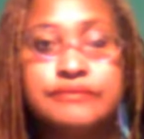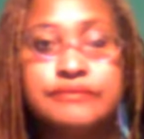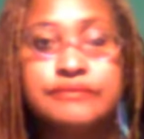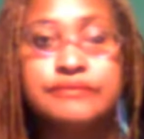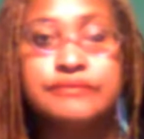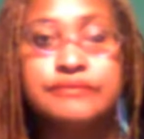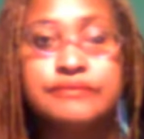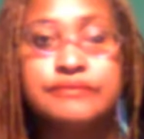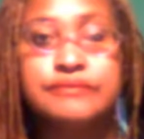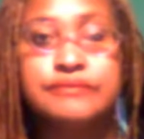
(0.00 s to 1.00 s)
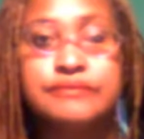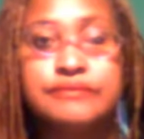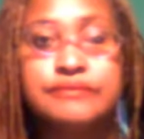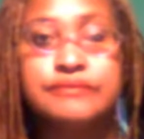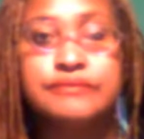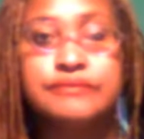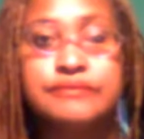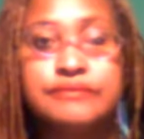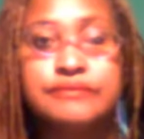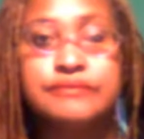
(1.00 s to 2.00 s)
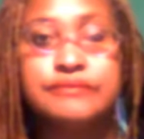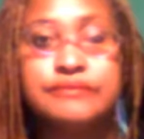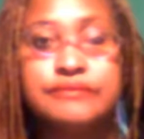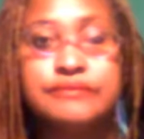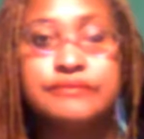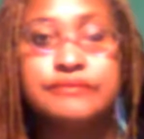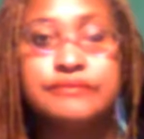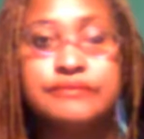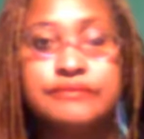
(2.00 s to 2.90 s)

Change your actions, you get a different result.